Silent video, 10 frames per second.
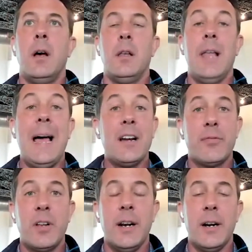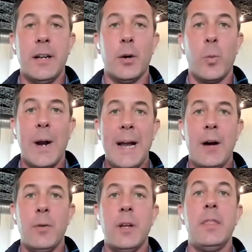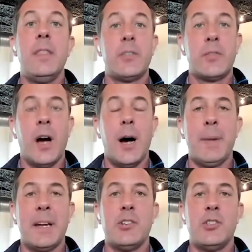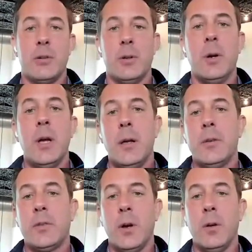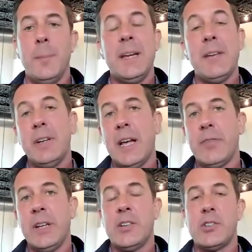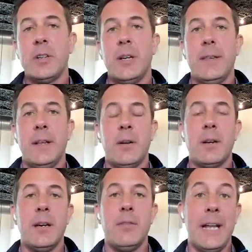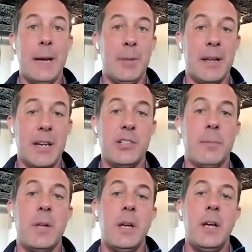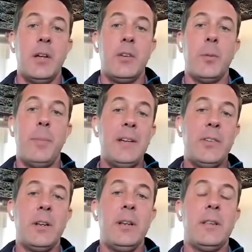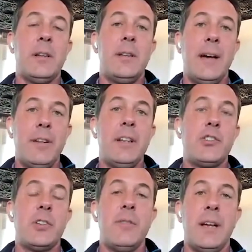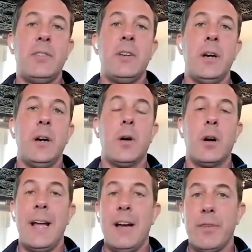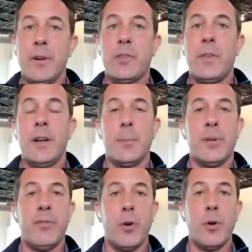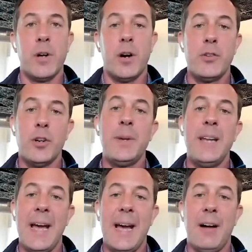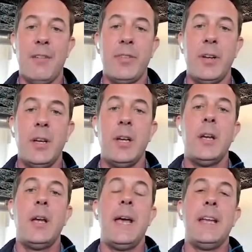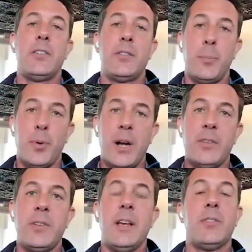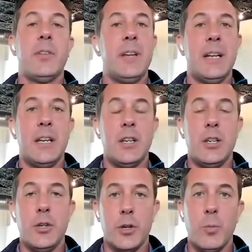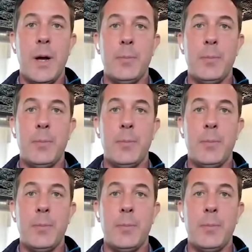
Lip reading: a lack of clarity around this topic in general. So let me give a definition and then I'll give an application. So basically the definition of SEO are efforts that are performed on your behalf, and it's the process of getting your